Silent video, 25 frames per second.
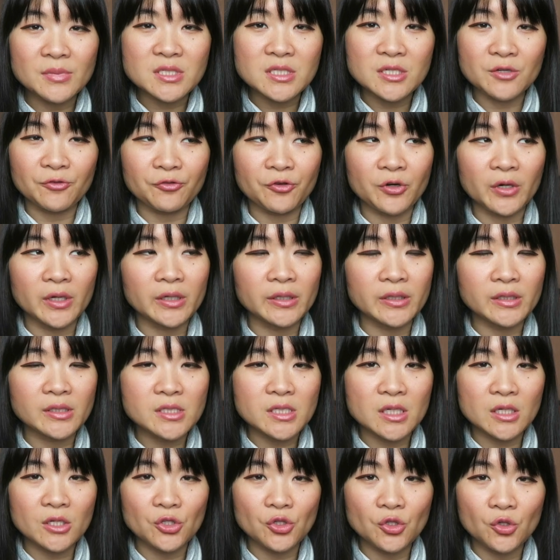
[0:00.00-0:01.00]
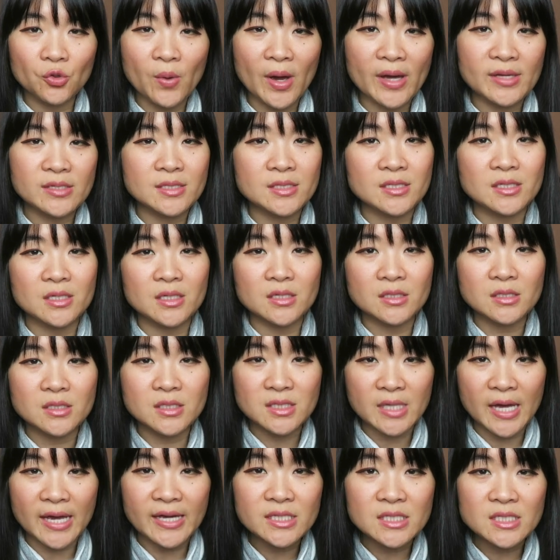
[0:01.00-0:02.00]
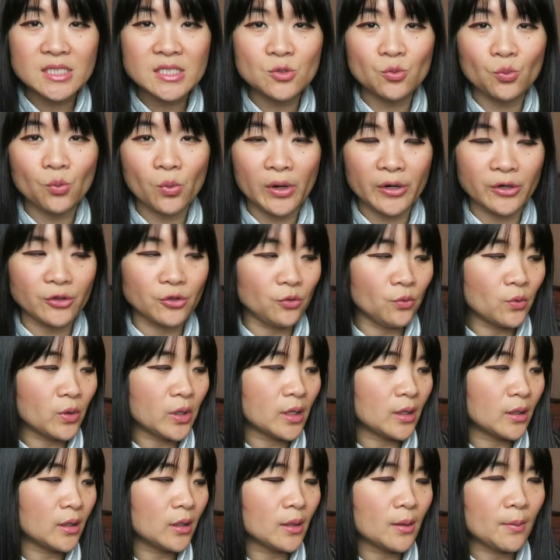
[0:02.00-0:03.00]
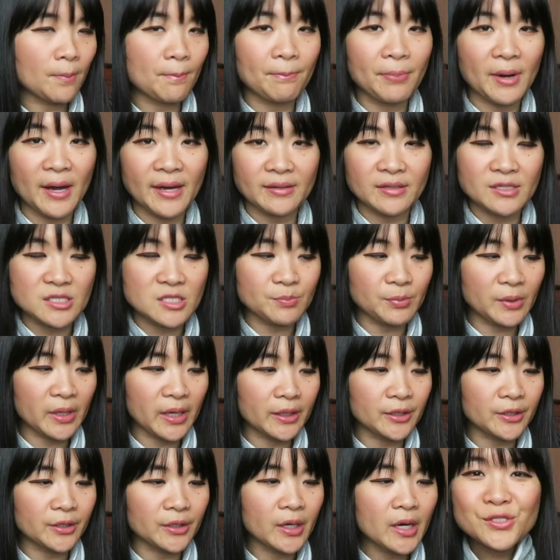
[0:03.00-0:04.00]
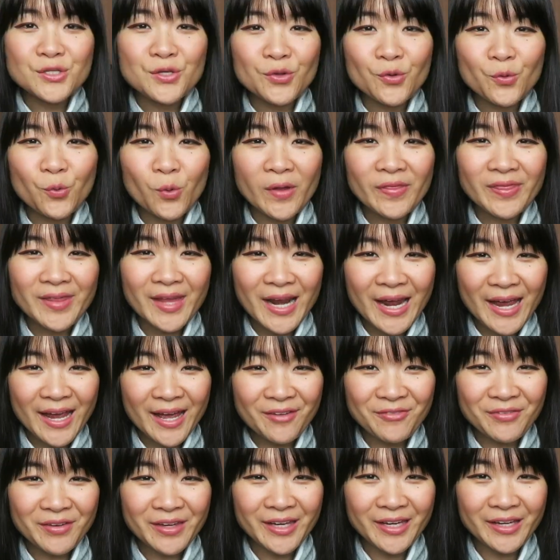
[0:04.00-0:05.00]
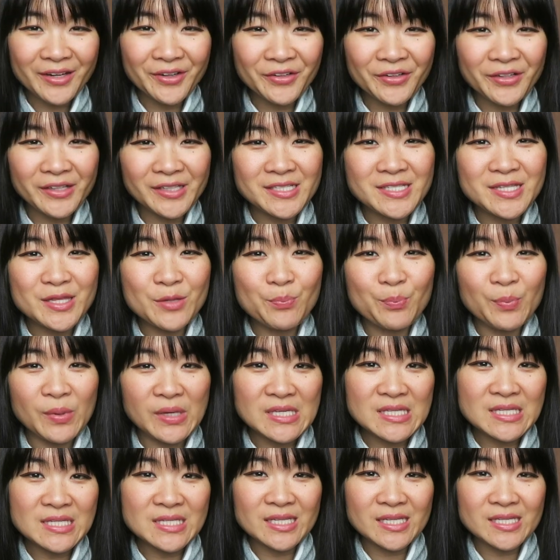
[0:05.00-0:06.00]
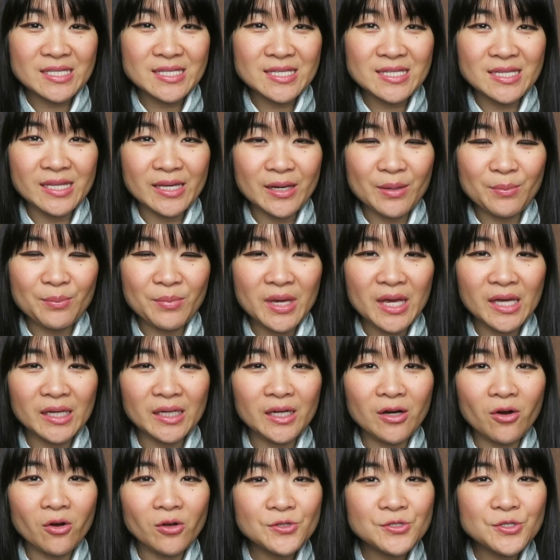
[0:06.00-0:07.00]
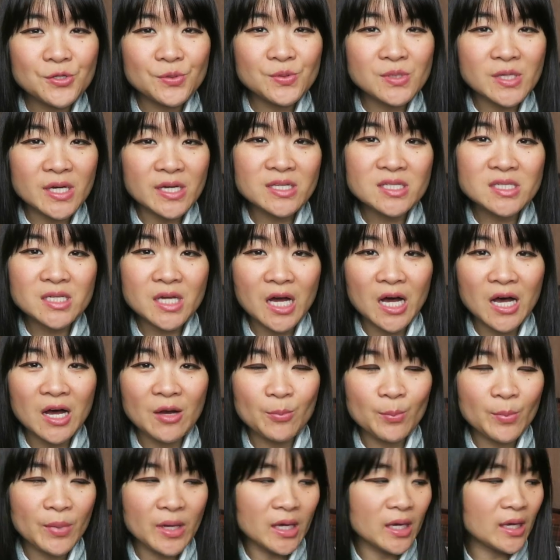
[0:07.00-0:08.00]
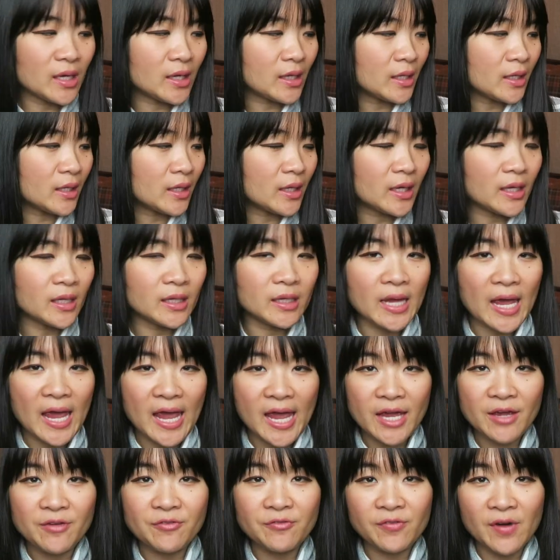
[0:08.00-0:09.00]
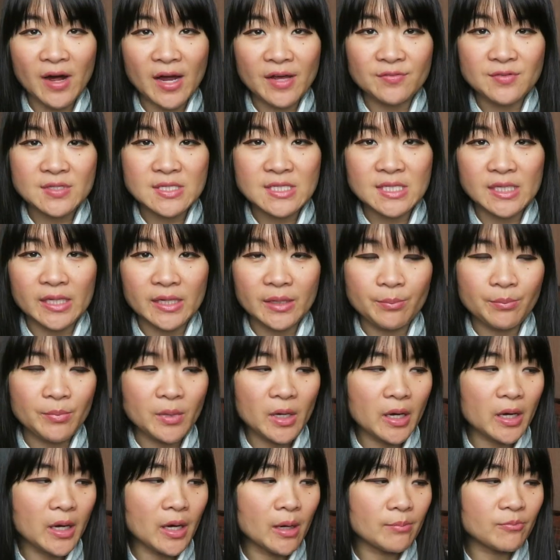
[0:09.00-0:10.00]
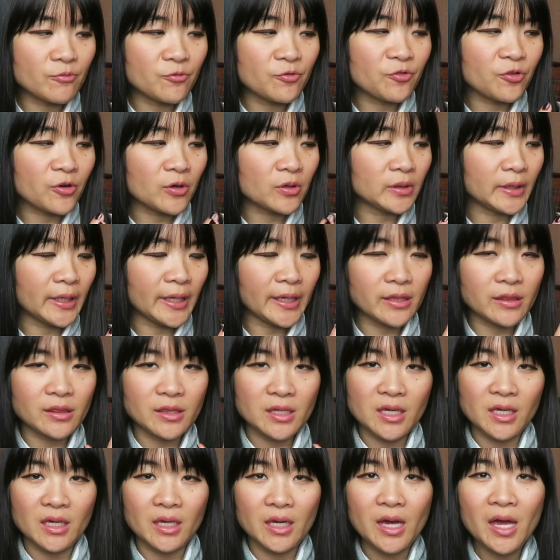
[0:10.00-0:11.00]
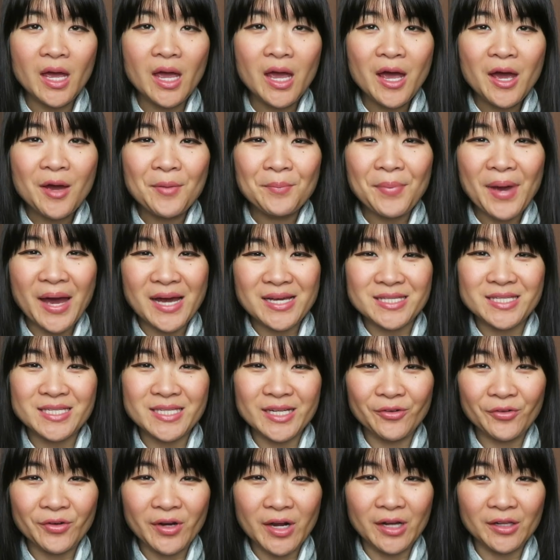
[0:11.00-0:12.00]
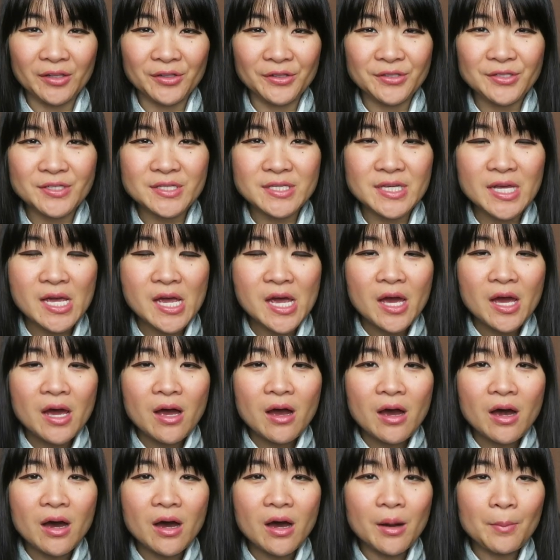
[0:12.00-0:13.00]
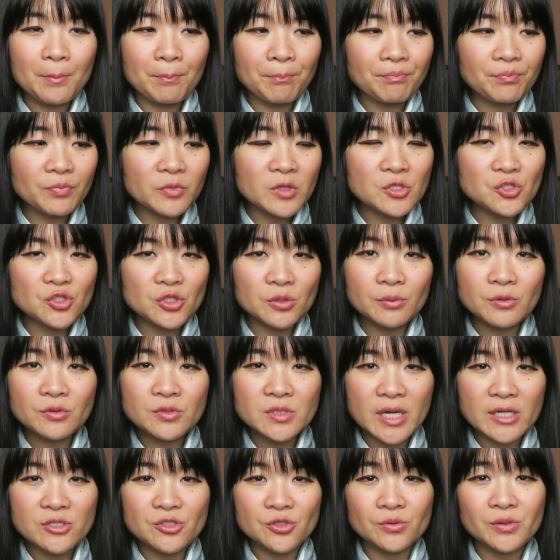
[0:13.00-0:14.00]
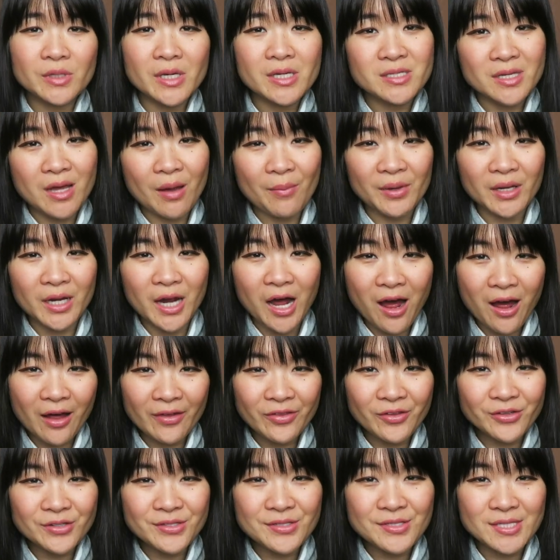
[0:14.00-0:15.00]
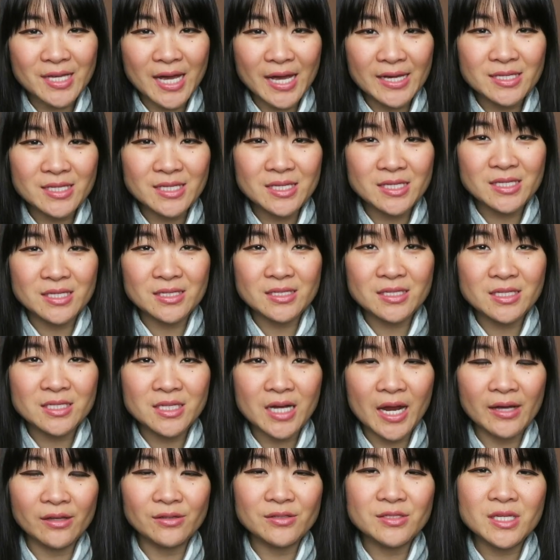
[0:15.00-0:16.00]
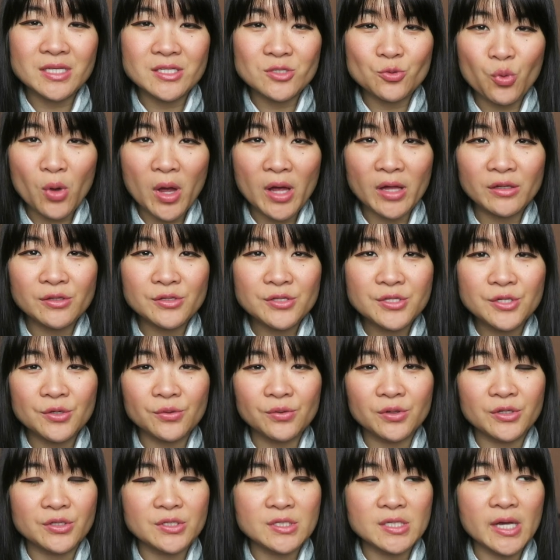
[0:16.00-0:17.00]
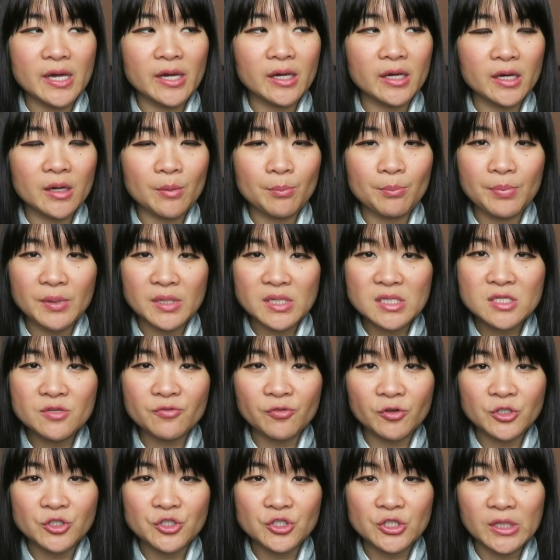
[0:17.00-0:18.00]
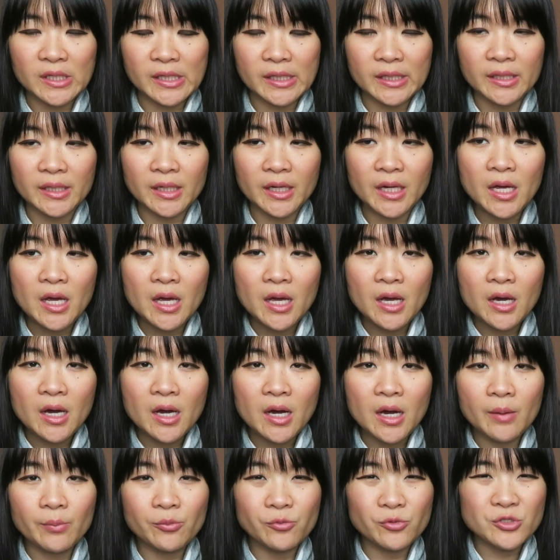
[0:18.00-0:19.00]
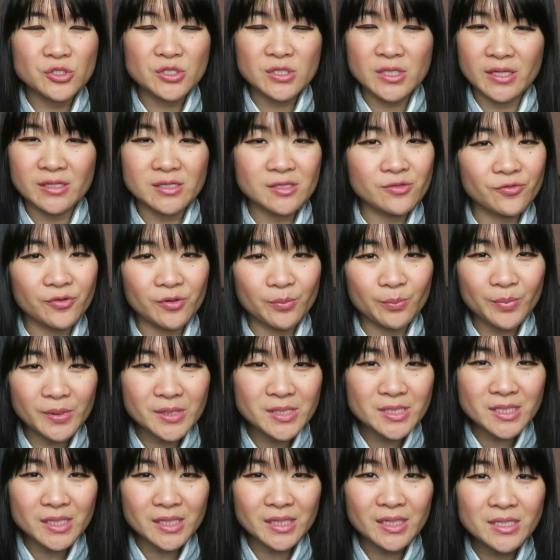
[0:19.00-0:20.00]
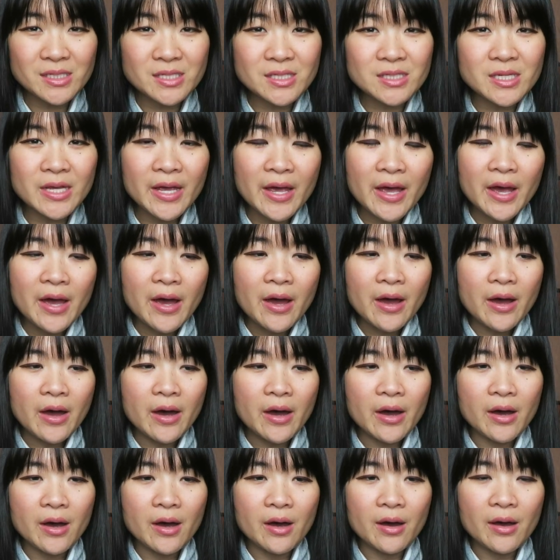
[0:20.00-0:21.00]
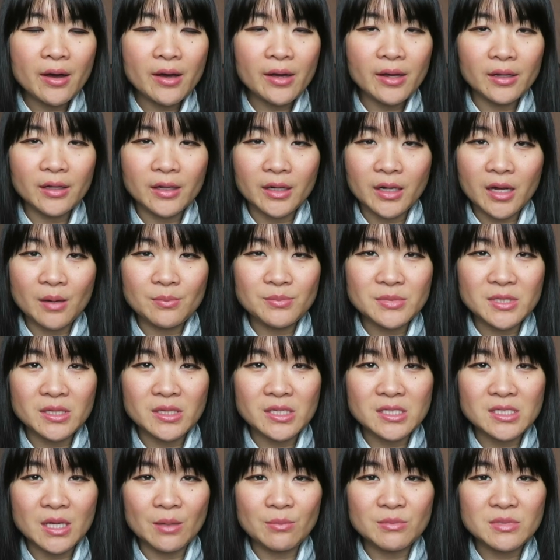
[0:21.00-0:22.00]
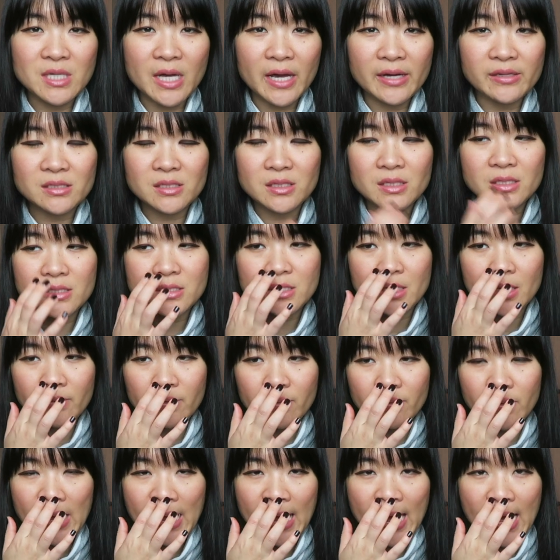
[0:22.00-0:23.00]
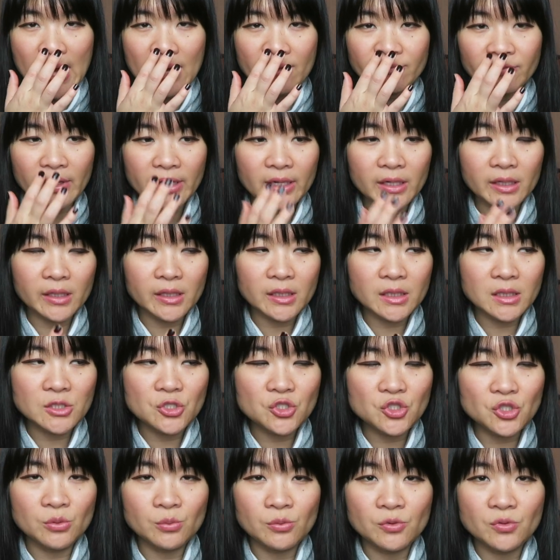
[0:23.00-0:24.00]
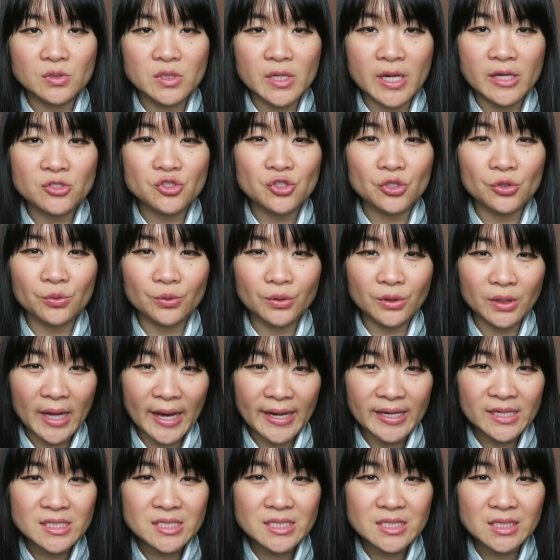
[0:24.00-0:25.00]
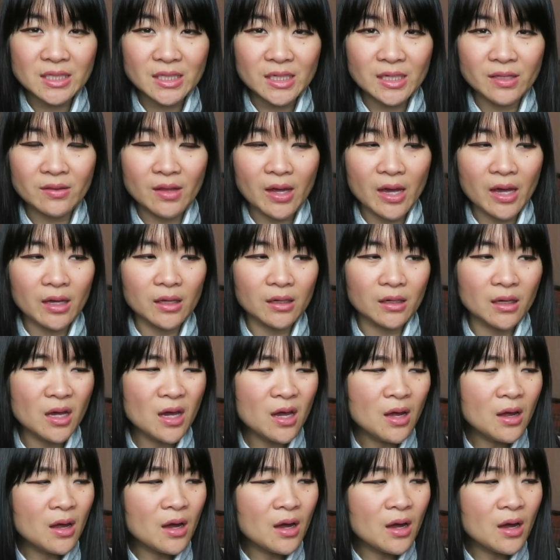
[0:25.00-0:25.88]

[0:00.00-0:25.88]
different US sites where you can buy this planner. So the one that I have here is the B6 Slim, and it also does come in an A5 Slim for like the pastel colors. The Jibun Techo does come in other sizes and styles as well. So there's like a biz version, which stands for business. and it comes in the same sizes. And then they have like a Jibun Techo light, and then